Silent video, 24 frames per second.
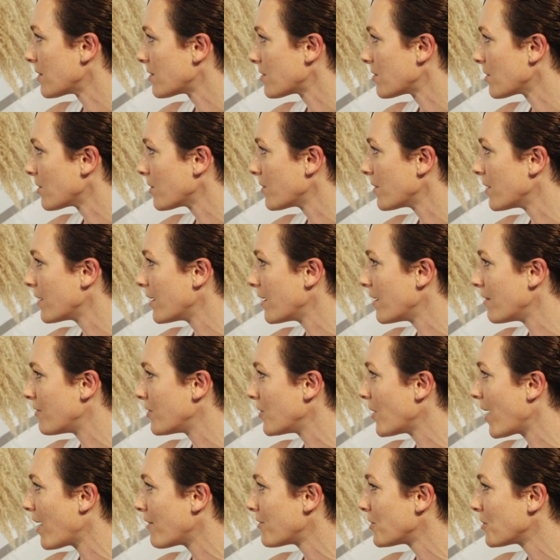So if
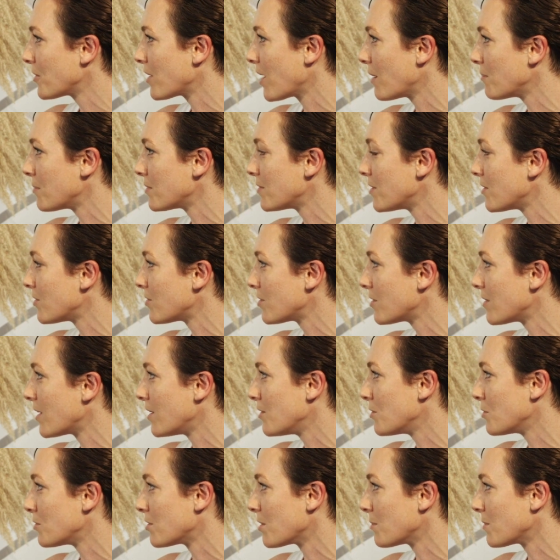you have no competition, then
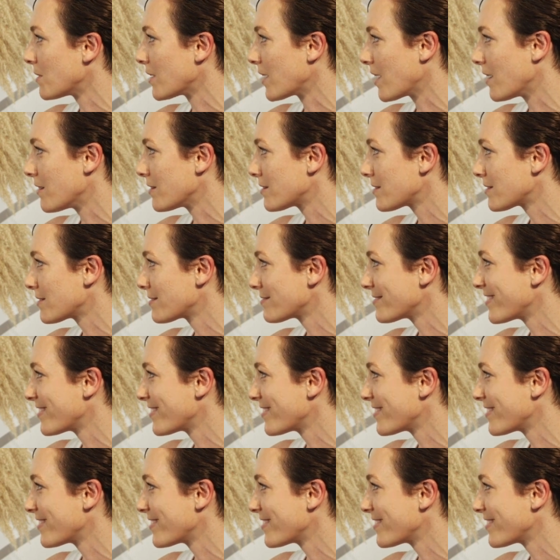do something else.